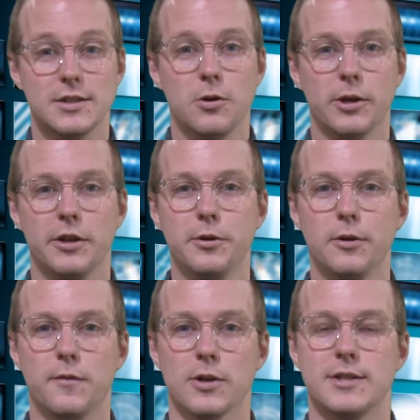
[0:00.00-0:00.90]
going to do
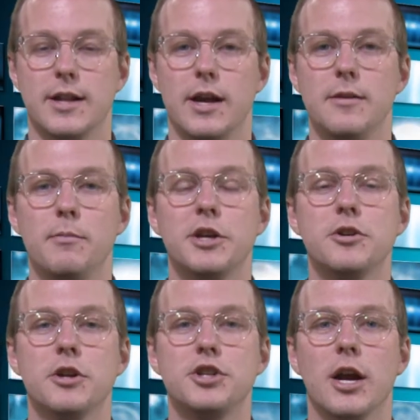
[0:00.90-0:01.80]
it for us today. Make
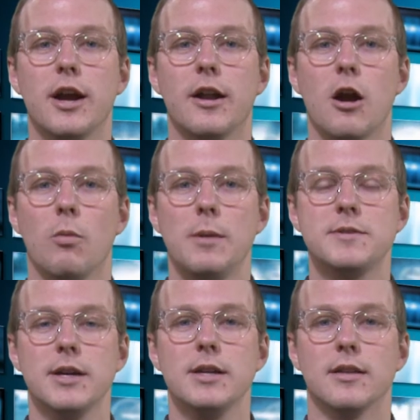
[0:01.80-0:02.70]
sure to check out our
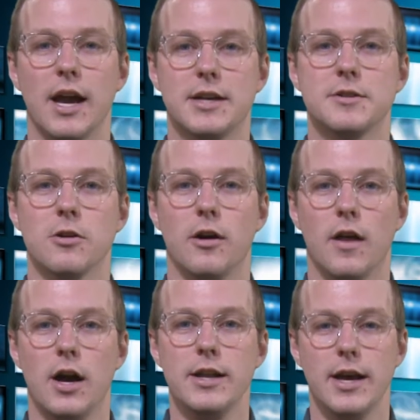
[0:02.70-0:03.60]
website, Lancaster
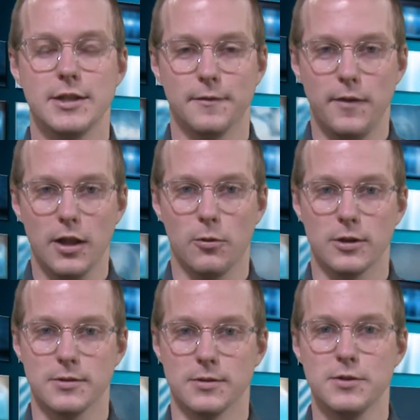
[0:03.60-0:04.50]
Online, and to follow
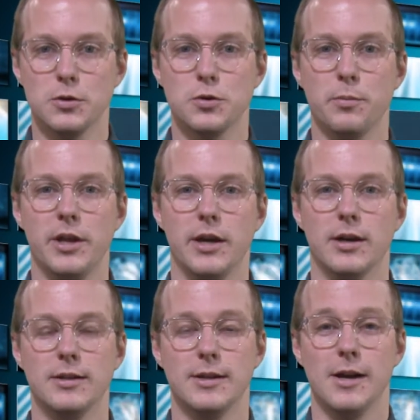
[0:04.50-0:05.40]
us on social
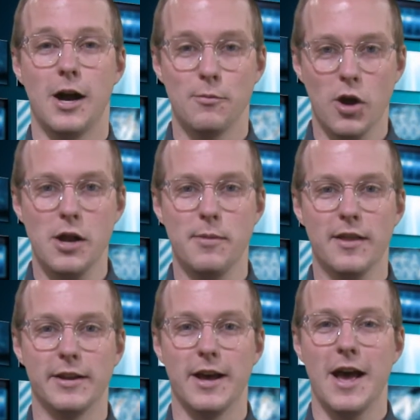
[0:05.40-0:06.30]
media. I'm Ryan
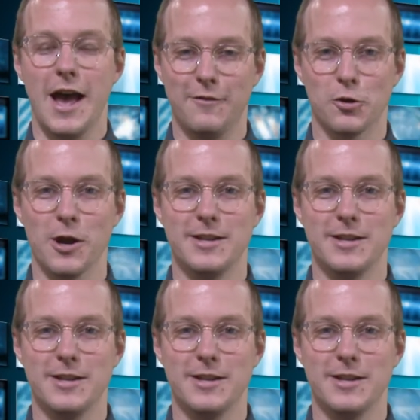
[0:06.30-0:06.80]
Mellon. Have a great